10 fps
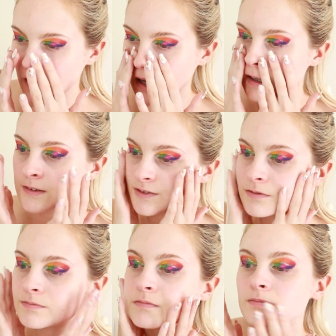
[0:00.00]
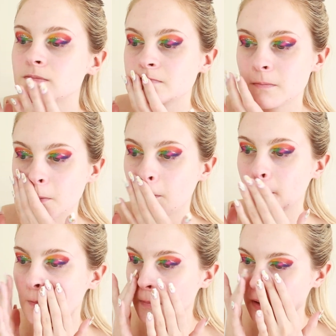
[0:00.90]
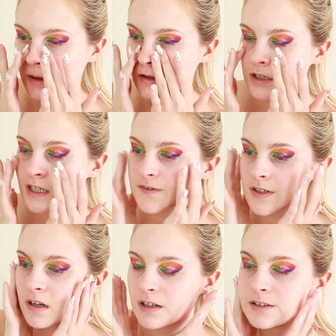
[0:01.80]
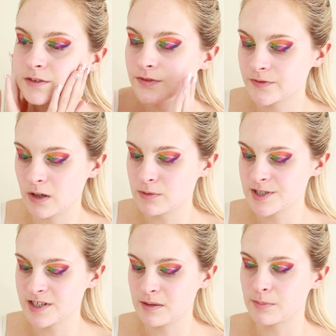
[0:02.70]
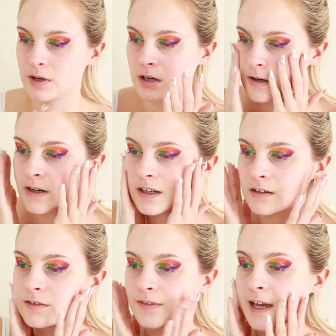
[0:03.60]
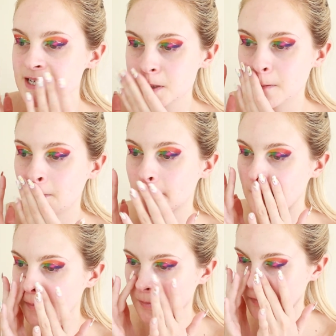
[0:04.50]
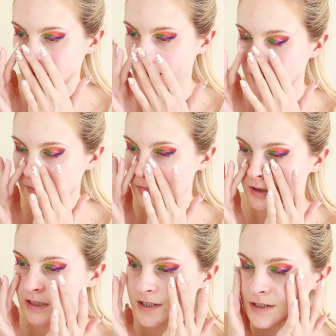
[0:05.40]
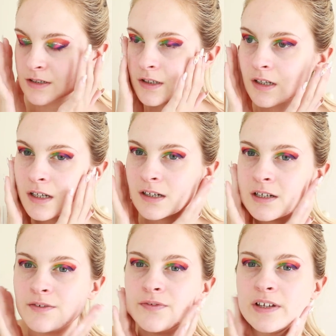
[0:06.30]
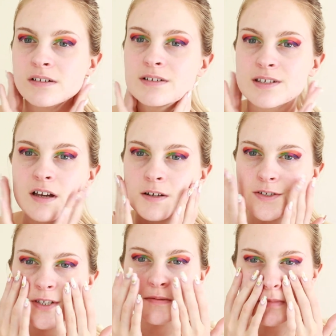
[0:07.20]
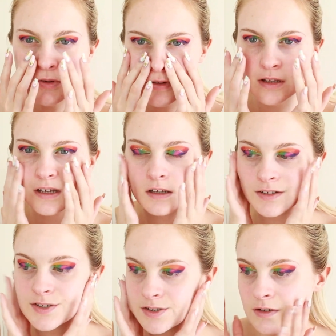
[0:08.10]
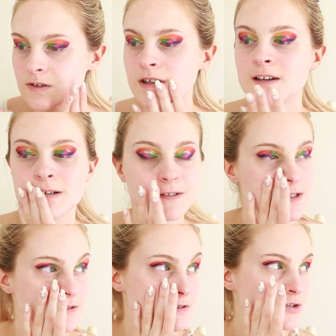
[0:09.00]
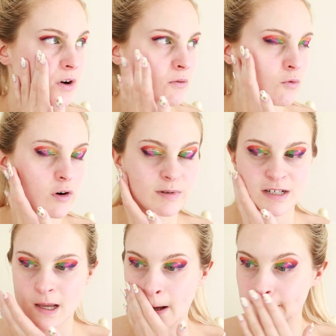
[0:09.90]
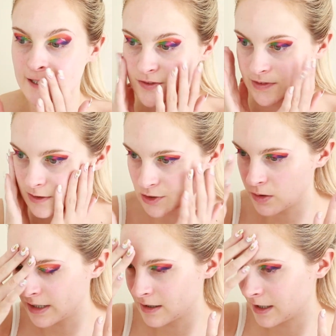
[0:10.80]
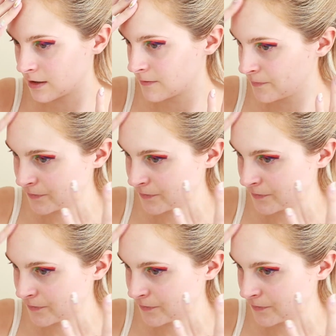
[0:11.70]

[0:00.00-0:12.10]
And it gives a kind of, I wouldn't say blurring effect, but it feels kind of smoothing and soothing, and it's quite warm today, and this feels quite like